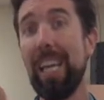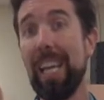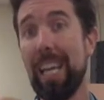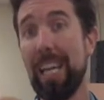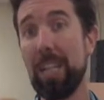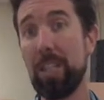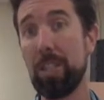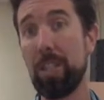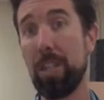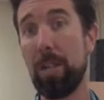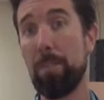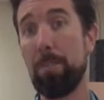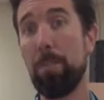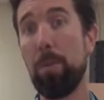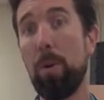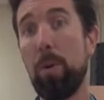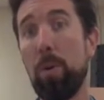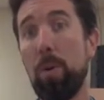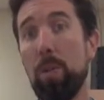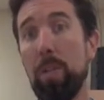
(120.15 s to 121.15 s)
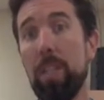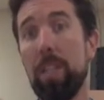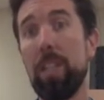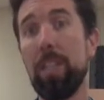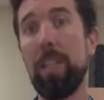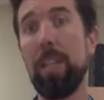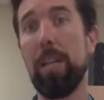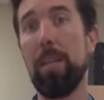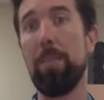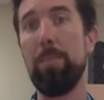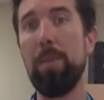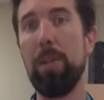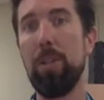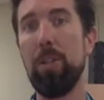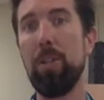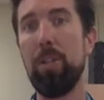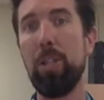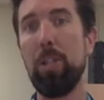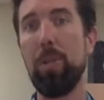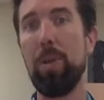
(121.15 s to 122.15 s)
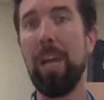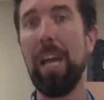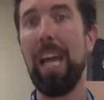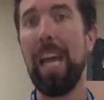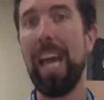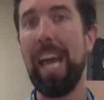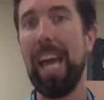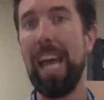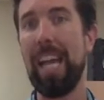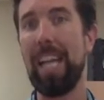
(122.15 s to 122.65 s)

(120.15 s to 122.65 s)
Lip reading: it's going to mold, it's going to mildew, and